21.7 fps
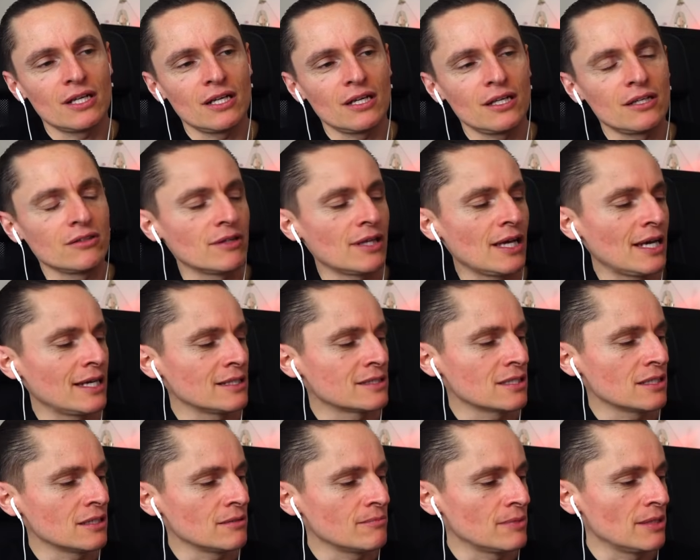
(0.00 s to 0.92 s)
A little
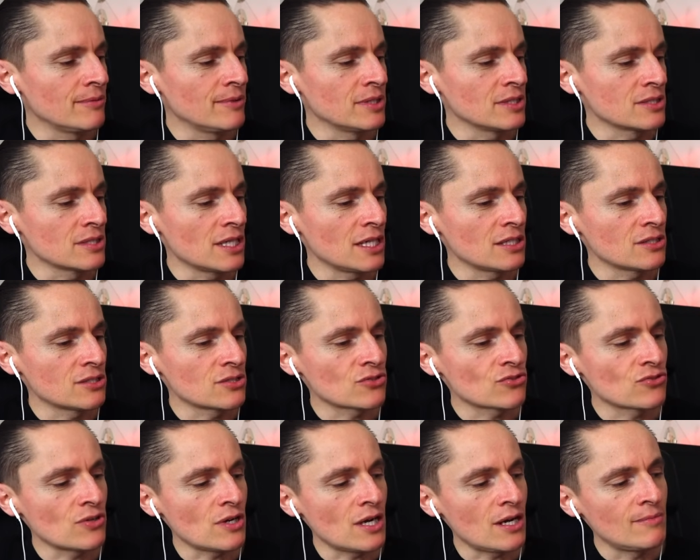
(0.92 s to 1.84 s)
18mm NATO
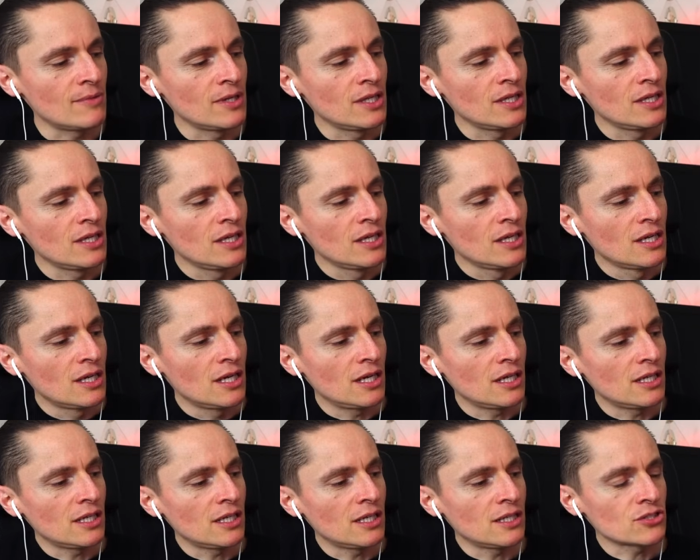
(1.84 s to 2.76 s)
strap,
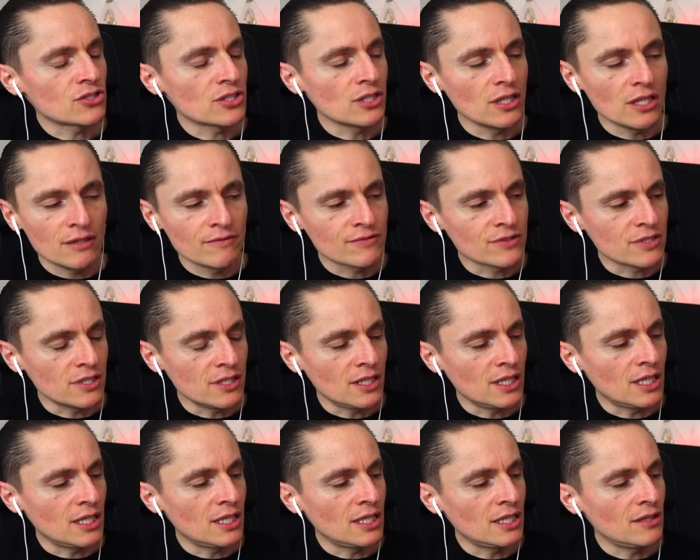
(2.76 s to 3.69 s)
and she loves it.
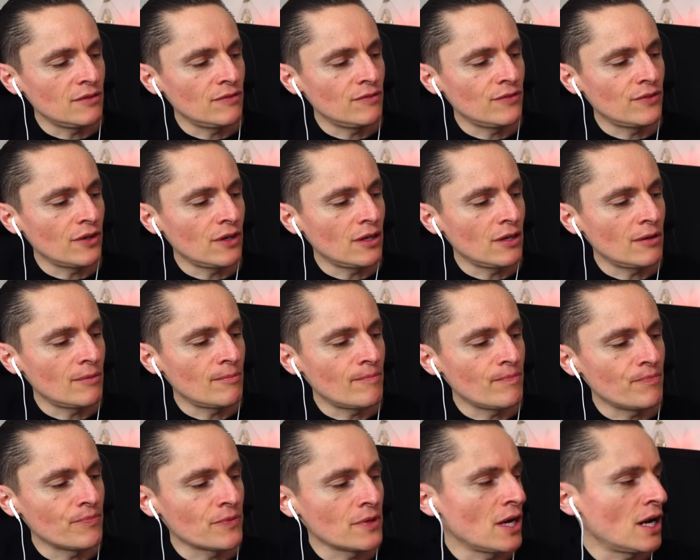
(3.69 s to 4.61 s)
And
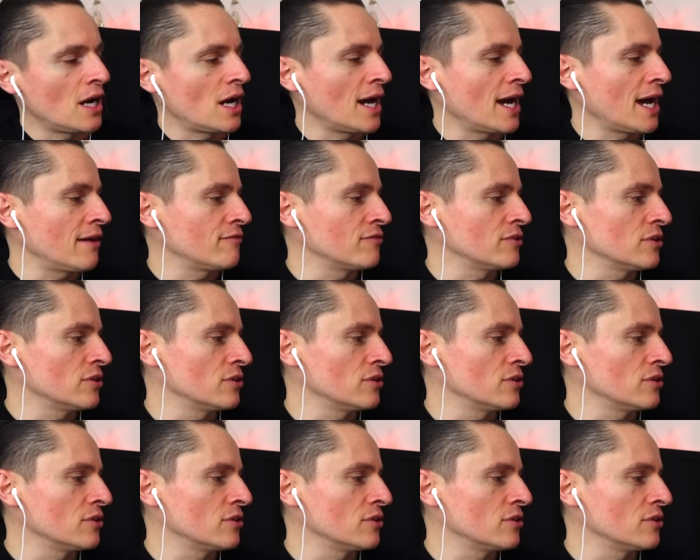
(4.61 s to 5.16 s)
I have it